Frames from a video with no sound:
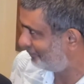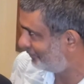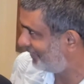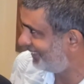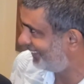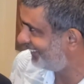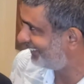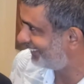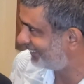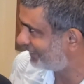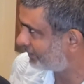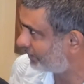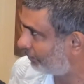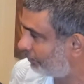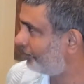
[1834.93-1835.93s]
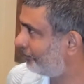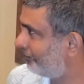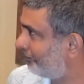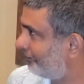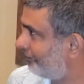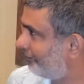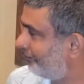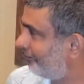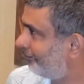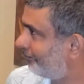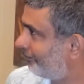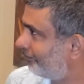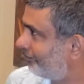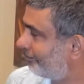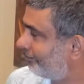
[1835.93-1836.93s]

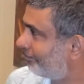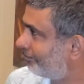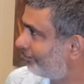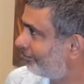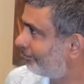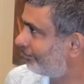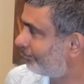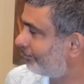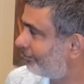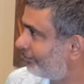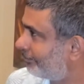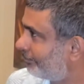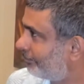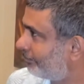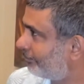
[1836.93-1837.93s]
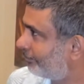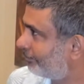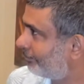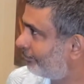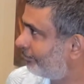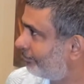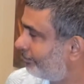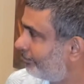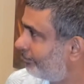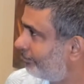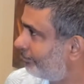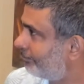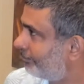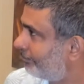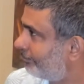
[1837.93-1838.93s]

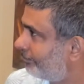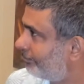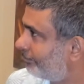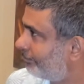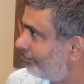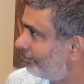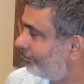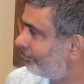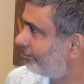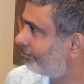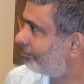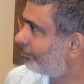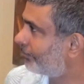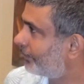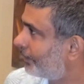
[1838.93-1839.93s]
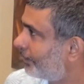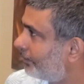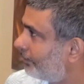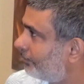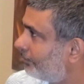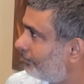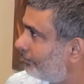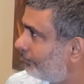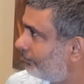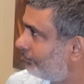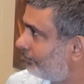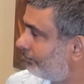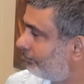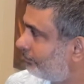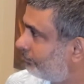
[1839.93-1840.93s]

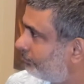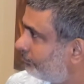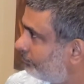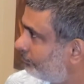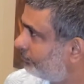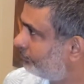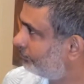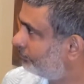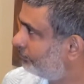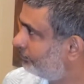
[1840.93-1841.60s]
[no speech]